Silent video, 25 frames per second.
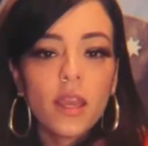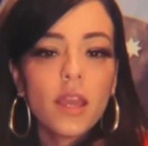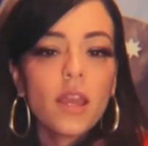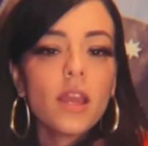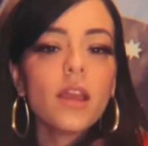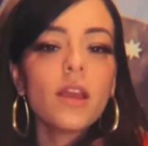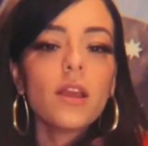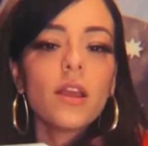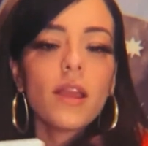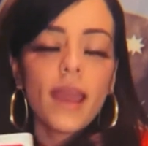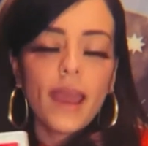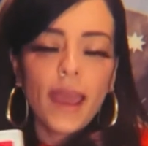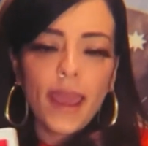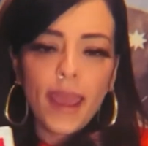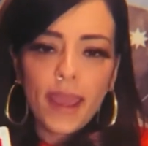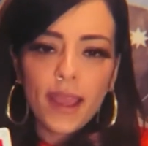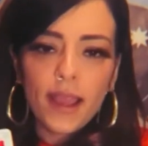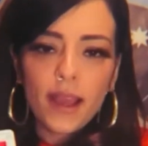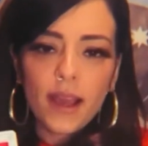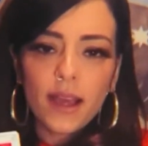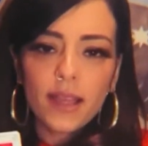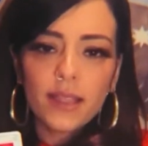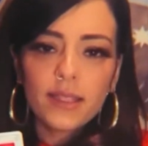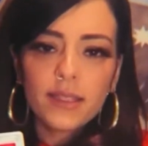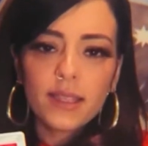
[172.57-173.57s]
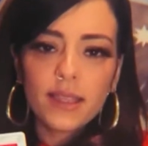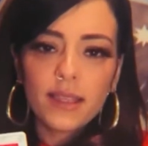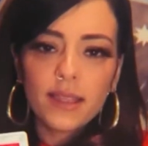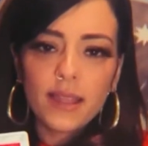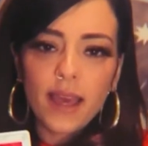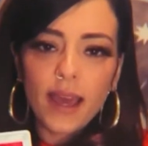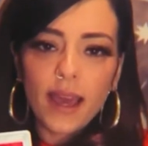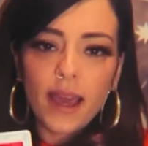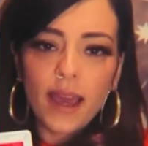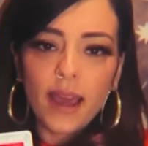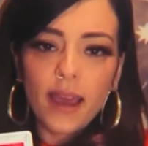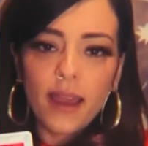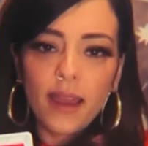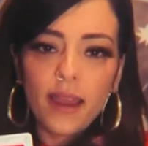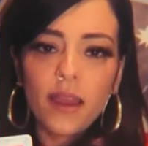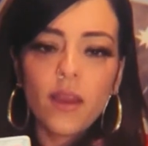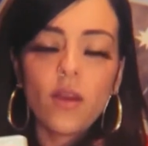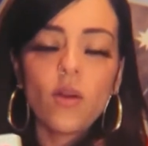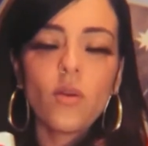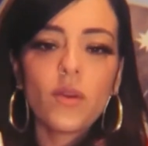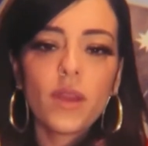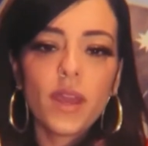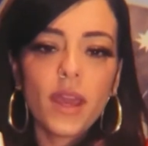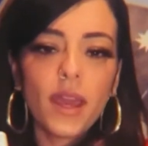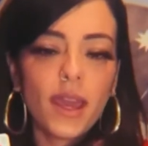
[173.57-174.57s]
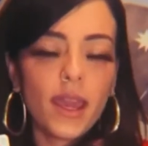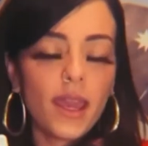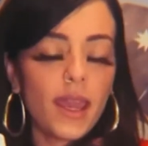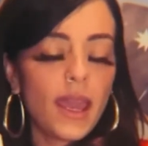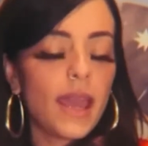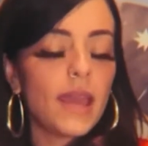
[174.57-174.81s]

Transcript: Hang on to that, okay?